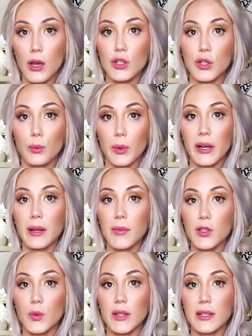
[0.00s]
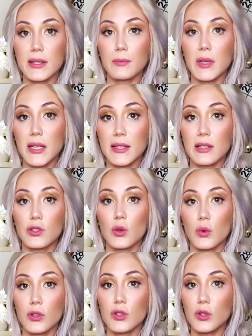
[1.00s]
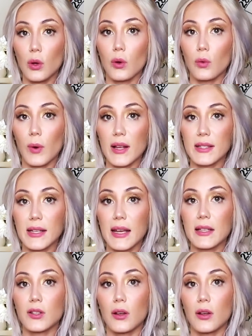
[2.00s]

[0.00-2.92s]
So pretty much what this means is your soul resonates